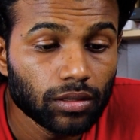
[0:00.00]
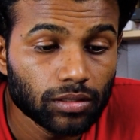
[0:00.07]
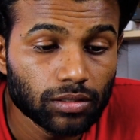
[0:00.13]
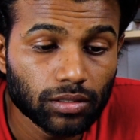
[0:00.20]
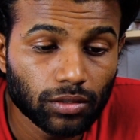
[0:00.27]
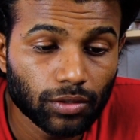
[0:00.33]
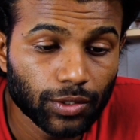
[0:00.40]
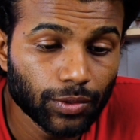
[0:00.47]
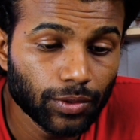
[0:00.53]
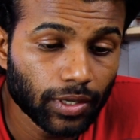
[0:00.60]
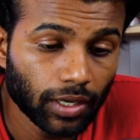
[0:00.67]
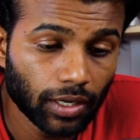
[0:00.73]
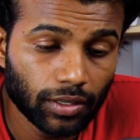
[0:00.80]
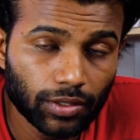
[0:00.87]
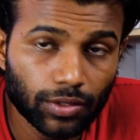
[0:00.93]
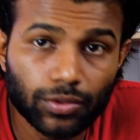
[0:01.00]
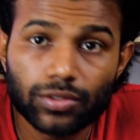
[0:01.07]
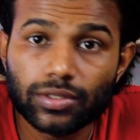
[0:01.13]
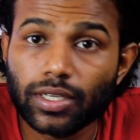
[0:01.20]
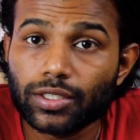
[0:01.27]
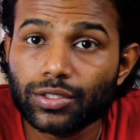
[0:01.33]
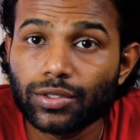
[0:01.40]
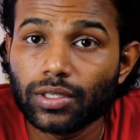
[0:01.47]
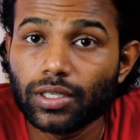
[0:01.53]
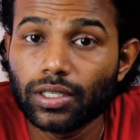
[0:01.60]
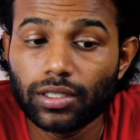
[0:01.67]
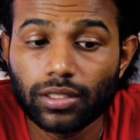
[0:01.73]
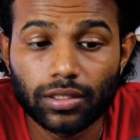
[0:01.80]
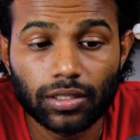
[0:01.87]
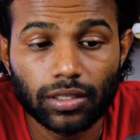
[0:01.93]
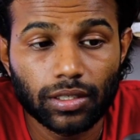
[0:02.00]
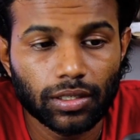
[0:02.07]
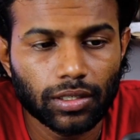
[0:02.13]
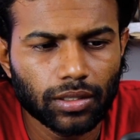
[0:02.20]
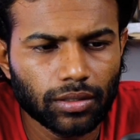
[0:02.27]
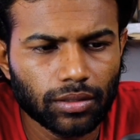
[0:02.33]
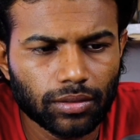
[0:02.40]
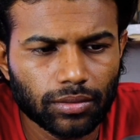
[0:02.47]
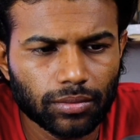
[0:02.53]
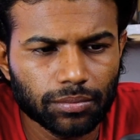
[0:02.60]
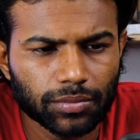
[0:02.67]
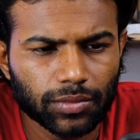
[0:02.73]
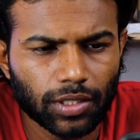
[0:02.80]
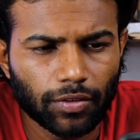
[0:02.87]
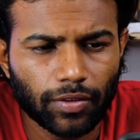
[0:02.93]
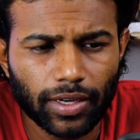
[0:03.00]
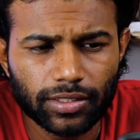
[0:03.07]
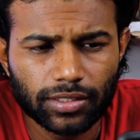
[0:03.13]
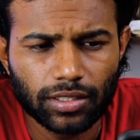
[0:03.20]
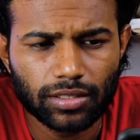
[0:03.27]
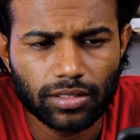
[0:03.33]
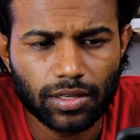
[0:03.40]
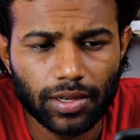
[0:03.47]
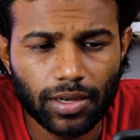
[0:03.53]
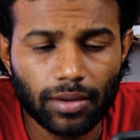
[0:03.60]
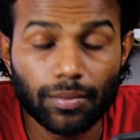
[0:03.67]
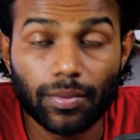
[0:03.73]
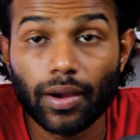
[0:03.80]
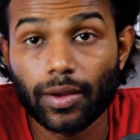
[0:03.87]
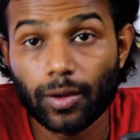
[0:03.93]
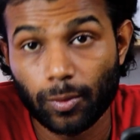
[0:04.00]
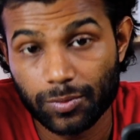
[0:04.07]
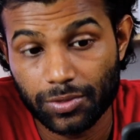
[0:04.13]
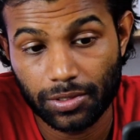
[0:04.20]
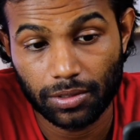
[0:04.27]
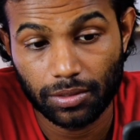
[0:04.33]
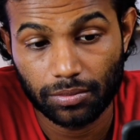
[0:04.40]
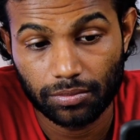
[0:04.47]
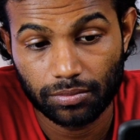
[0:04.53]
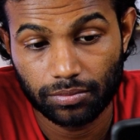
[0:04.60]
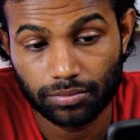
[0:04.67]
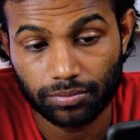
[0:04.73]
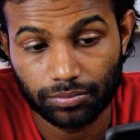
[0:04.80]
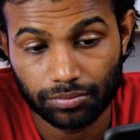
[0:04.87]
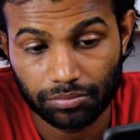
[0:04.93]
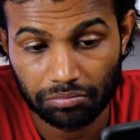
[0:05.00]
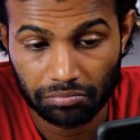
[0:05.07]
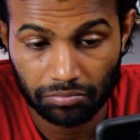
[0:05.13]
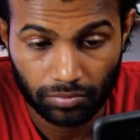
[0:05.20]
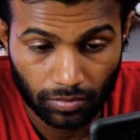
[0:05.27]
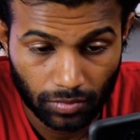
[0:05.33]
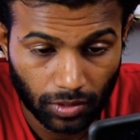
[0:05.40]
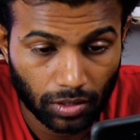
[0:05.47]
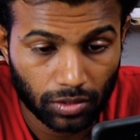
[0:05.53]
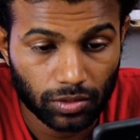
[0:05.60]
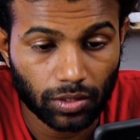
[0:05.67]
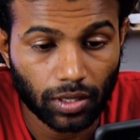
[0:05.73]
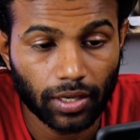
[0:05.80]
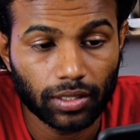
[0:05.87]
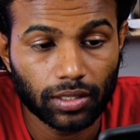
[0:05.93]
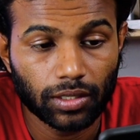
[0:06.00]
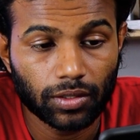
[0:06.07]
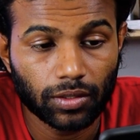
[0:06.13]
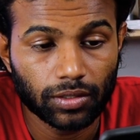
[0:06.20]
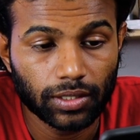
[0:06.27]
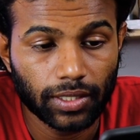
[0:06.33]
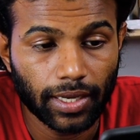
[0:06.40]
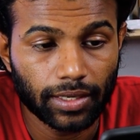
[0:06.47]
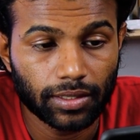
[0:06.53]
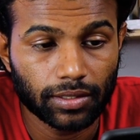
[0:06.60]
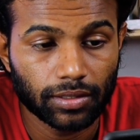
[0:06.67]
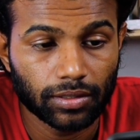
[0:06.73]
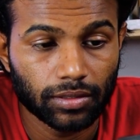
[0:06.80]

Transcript: So you can use actually the devices nearby option. So I click on that.